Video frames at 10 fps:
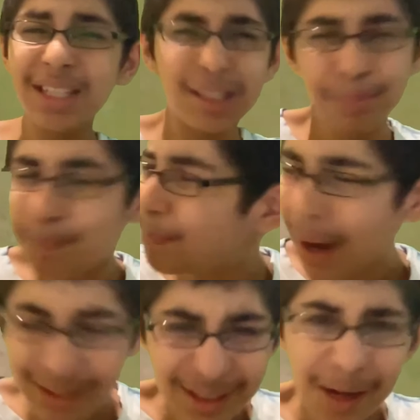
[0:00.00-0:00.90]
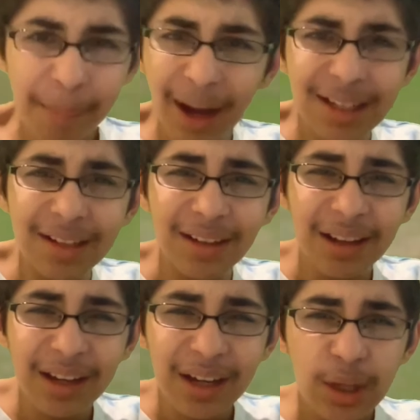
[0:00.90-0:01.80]
just batted and batted.
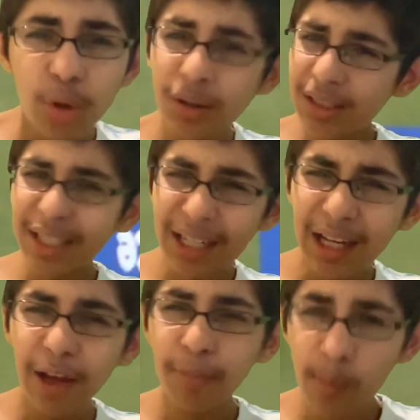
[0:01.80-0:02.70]
You could see they left